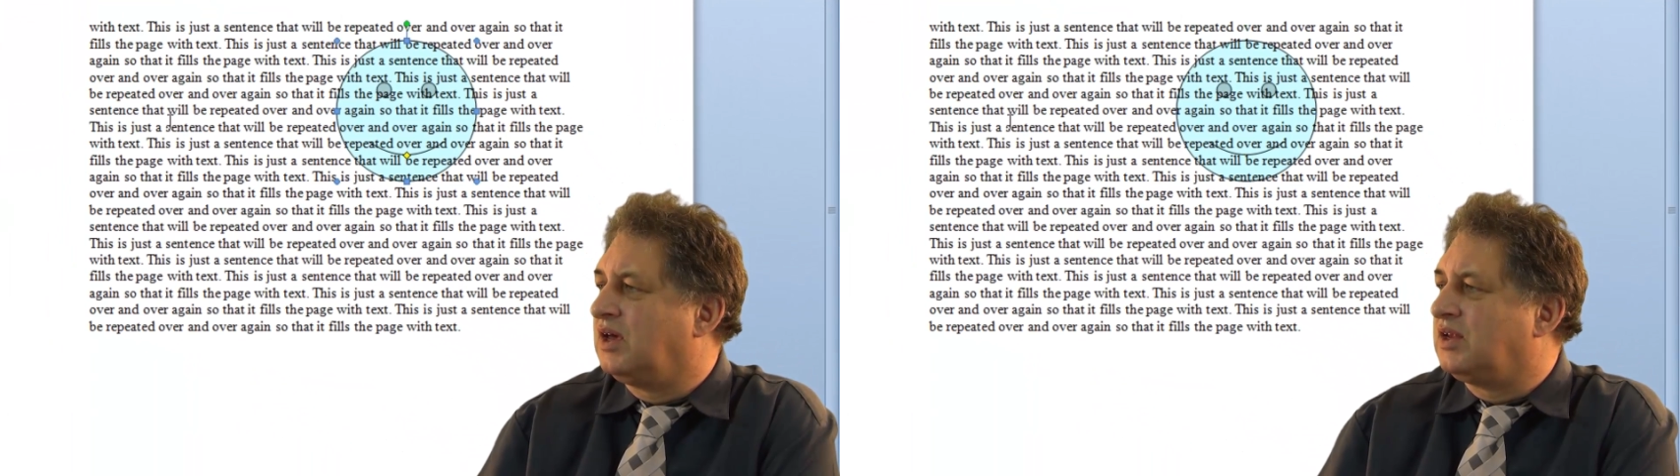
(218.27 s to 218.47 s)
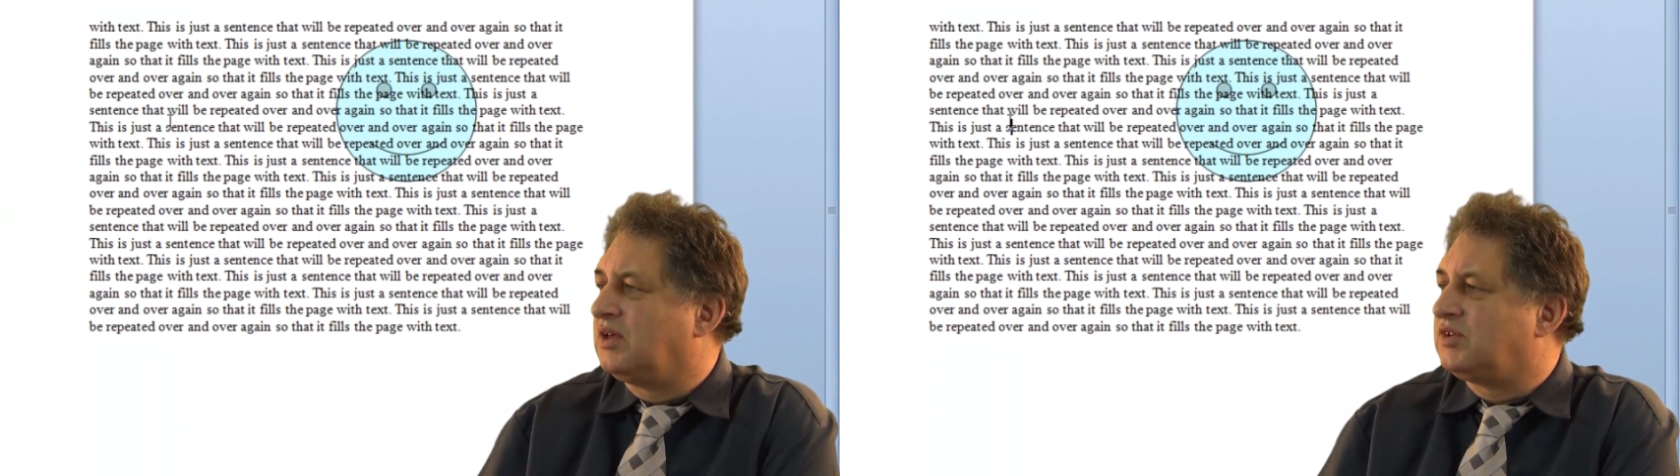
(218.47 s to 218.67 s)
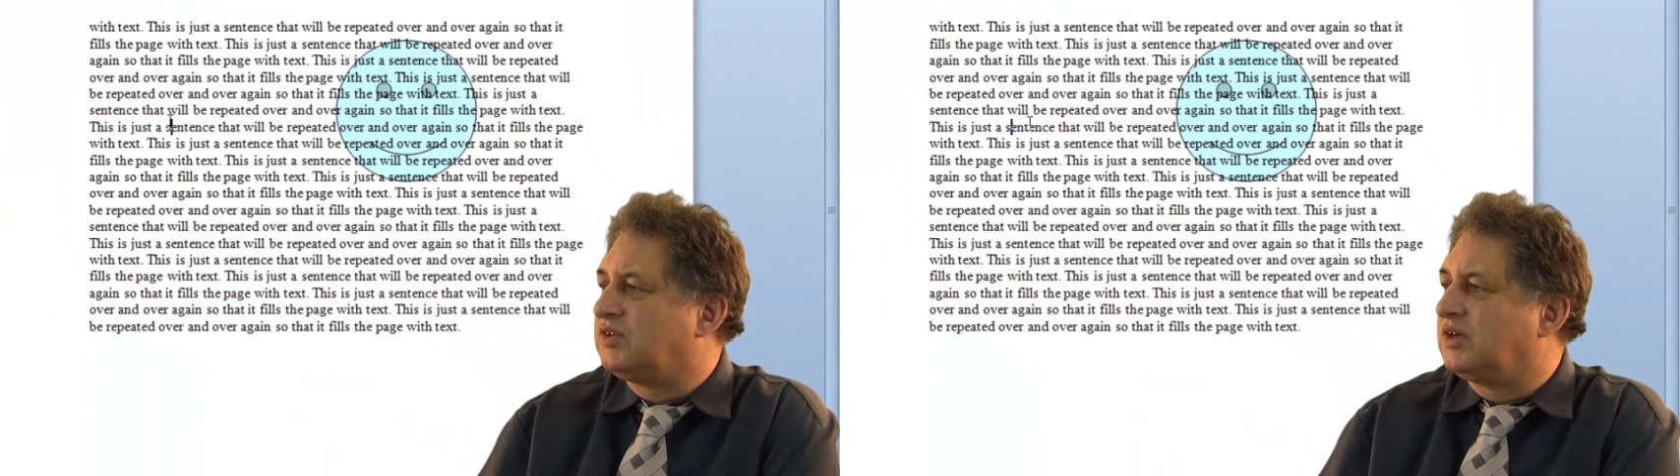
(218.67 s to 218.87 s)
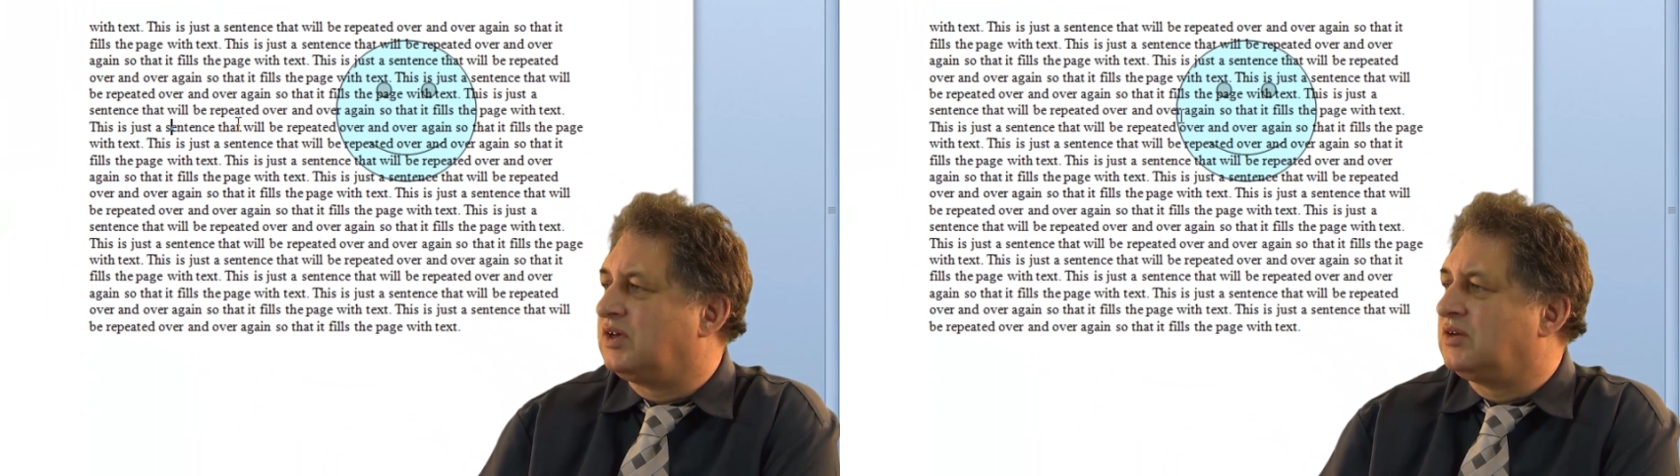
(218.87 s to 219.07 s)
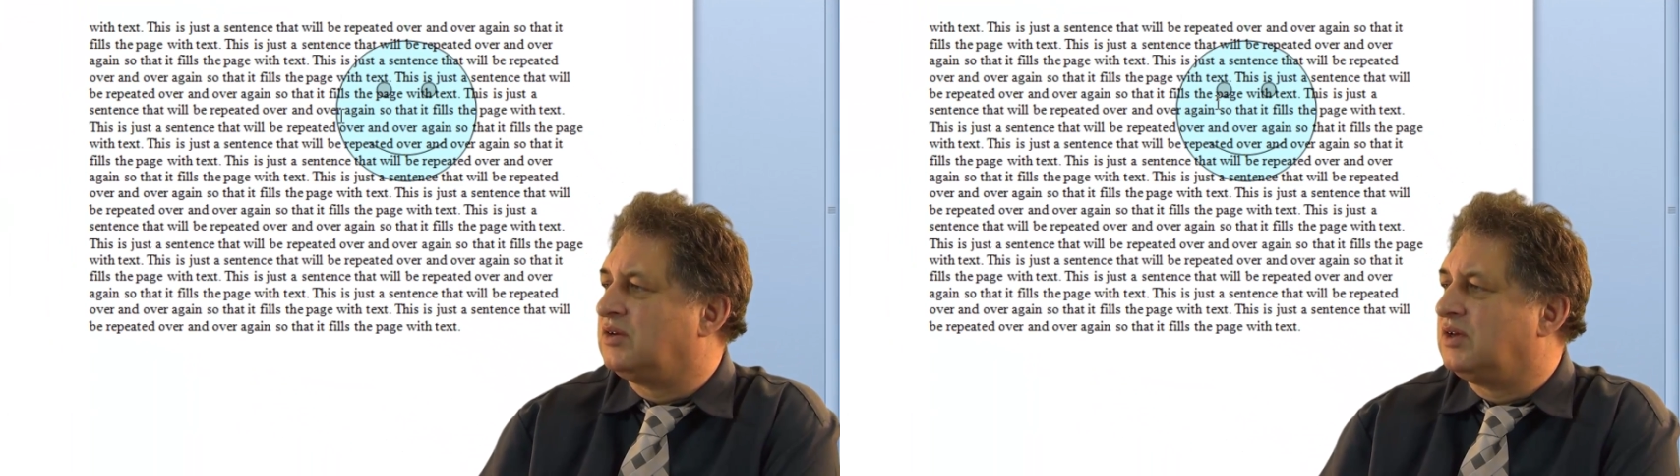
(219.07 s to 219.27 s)
And as you've
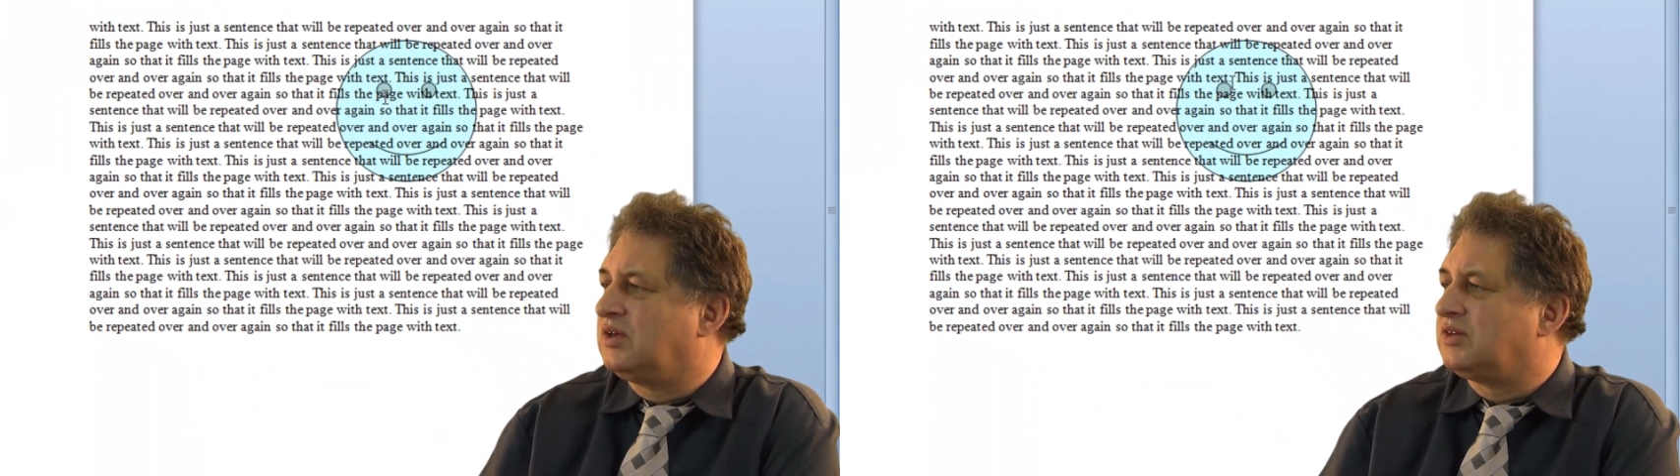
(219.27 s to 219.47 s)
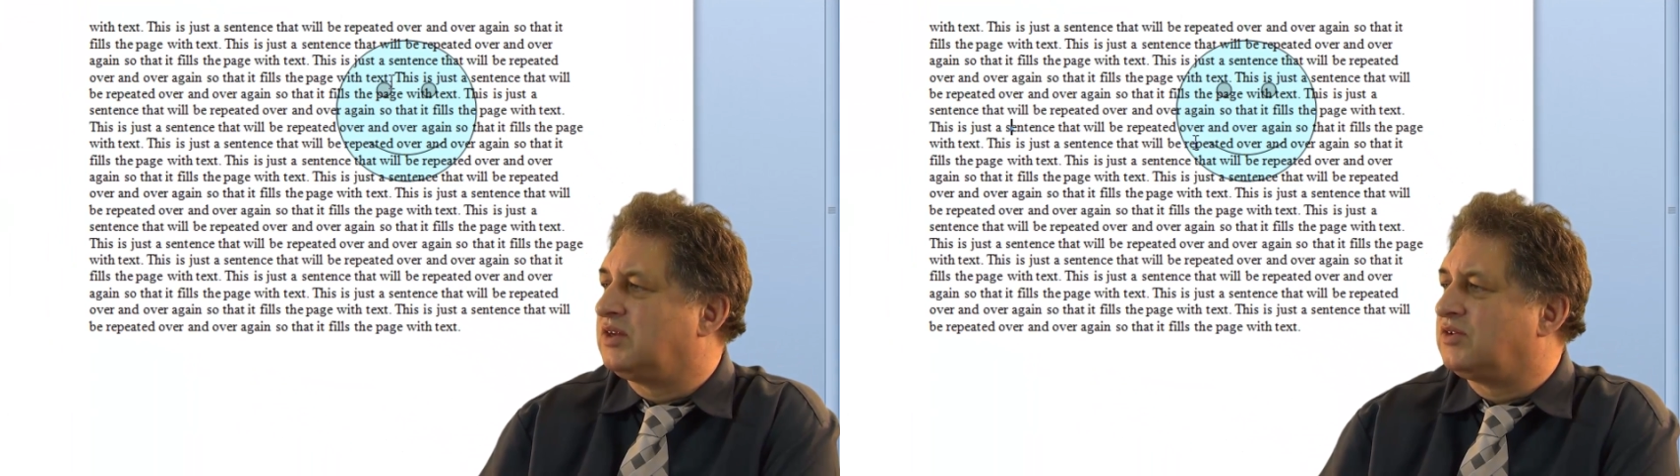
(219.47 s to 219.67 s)
seen, it's now